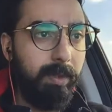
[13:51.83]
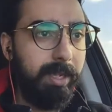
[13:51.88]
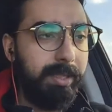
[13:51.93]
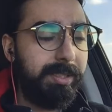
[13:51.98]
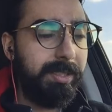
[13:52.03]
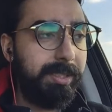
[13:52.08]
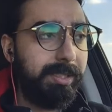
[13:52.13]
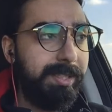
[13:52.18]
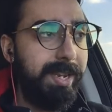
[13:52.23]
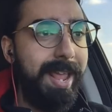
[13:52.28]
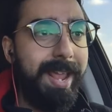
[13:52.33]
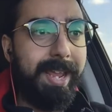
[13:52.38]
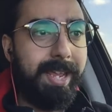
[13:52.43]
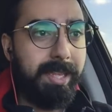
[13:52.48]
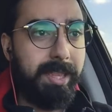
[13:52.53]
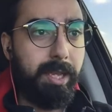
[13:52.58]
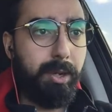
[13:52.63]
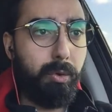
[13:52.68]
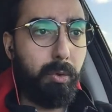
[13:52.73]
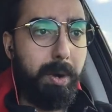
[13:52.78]

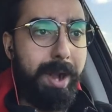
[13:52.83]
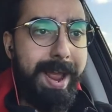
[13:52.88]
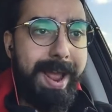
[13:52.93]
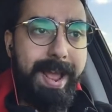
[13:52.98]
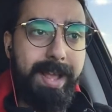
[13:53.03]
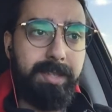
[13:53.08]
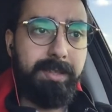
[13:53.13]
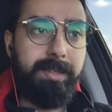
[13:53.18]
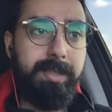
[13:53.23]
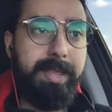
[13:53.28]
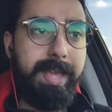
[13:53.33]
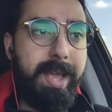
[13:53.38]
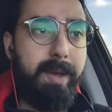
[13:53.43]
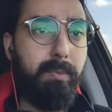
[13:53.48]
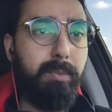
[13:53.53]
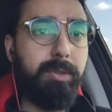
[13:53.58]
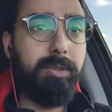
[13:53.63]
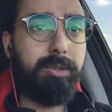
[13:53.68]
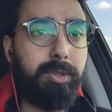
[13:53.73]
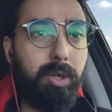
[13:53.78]
snake in the grass
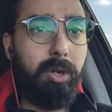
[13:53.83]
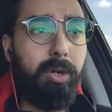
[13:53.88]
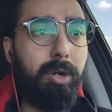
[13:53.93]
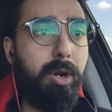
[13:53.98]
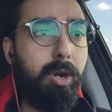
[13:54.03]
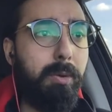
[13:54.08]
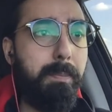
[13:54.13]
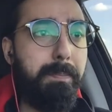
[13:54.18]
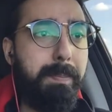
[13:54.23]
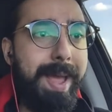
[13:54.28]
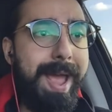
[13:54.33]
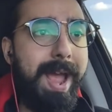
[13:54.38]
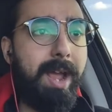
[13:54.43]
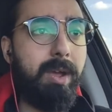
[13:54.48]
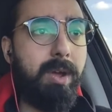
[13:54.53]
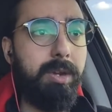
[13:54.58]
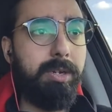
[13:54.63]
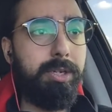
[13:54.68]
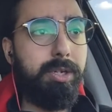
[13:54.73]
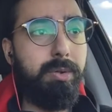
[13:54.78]
that will turn her
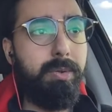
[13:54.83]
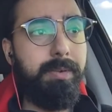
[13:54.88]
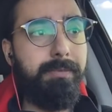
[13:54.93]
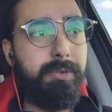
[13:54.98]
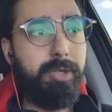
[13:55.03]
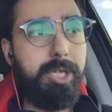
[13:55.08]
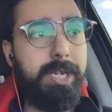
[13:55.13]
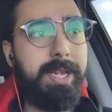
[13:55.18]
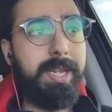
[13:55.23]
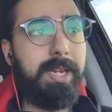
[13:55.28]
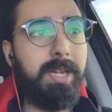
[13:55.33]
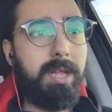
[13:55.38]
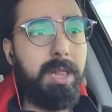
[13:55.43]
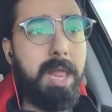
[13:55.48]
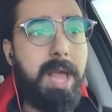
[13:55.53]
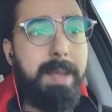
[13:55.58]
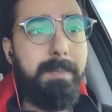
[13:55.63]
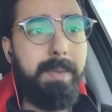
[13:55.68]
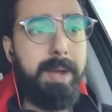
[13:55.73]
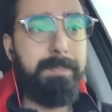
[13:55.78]
back on you if she can
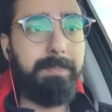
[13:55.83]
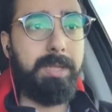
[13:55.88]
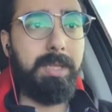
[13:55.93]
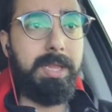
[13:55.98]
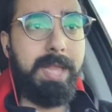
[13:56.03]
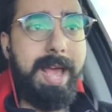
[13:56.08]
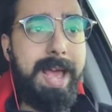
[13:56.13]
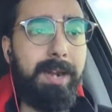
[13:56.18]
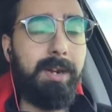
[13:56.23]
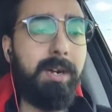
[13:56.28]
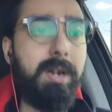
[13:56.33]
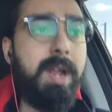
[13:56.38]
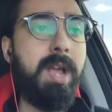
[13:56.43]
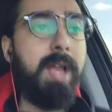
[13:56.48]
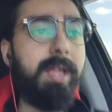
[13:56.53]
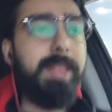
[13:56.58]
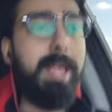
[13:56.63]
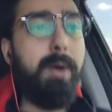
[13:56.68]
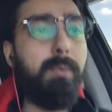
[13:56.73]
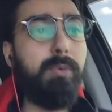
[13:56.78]
climb up the ladder,
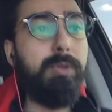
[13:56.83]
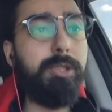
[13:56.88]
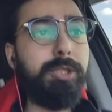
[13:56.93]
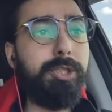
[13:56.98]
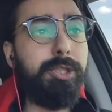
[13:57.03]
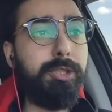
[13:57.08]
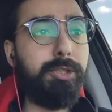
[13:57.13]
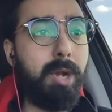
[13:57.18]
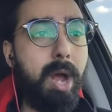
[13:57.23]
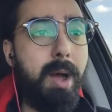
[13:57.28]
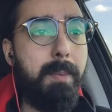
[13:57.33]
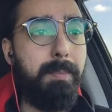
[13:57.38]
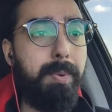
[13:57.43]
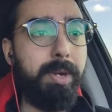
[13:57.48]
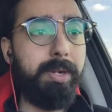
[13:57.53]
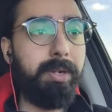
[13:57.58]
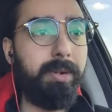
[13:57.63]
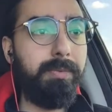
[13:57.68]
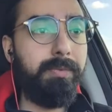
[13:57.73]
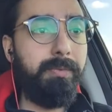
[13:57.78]
that will stomp
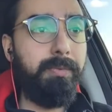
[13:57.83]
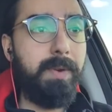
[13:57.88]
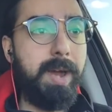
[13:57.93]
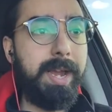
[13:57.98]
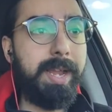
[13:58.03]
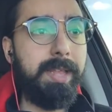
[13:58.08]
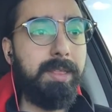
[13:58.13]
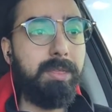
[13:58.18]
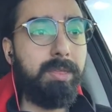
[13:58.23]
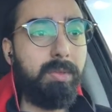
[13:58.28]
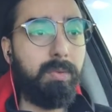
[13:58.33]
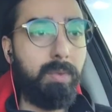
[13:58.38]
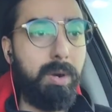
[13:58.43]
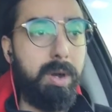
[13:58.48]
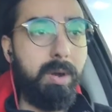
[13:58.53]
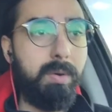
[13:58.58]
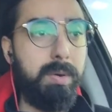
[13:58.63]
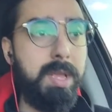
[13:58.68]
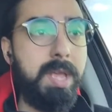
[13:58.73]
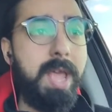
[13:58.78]
on your fucking
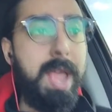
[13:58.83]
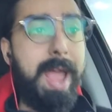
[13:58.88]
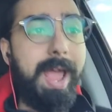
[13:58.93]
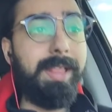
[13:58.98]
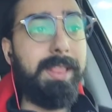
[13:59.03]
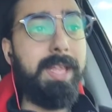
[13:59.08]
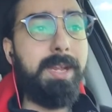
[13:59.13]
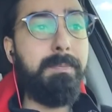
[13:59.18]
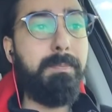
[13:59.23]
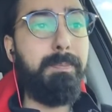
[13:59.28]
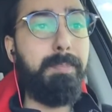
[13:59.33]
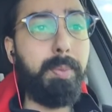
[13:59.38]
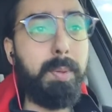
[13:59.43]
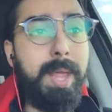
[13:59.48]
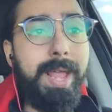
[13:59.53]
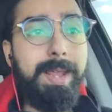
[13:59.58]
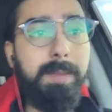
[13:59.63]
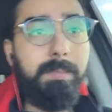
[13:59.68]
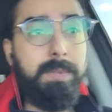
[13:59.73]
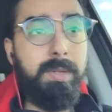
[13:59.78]
throat and then
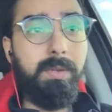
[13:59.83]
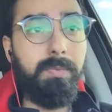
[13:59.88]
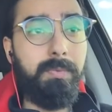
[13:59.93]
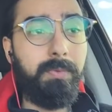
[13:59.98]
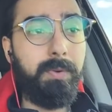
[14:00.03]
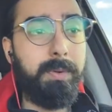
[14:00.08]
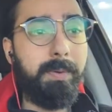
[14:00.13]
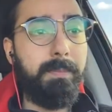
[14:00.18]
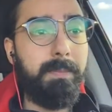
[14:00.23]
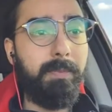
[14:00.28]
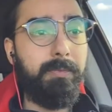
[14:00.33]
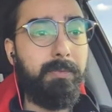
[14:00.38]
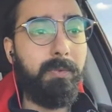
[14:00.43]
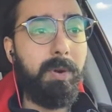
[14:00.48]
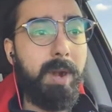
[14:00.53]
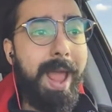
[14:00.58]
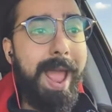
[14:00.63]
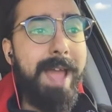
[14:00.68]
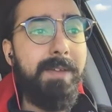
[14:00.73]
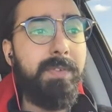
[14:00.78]
blame you
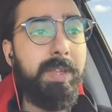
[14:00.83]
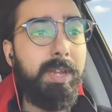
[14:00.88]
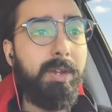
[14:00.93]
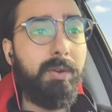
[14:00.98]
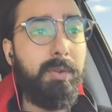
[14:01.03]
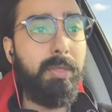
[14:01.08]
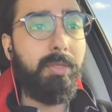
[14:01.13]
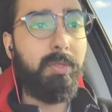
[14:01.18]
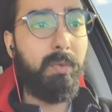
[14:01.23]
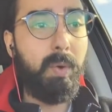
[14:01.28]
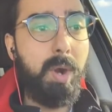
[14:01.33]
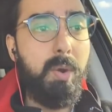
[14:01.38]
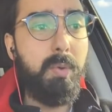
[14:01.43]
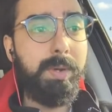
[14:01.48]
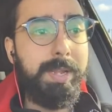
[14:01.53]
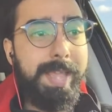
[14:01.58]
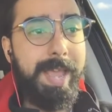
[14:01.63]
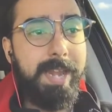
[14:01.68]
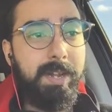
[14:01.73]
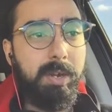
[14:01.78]
for having your
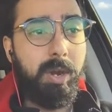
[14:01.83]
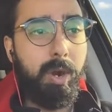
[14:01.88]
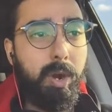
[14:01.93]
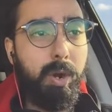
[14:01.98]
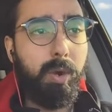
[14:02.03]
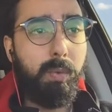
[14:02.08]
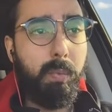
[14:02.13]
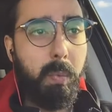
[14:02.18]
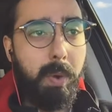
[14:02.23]
throat get in her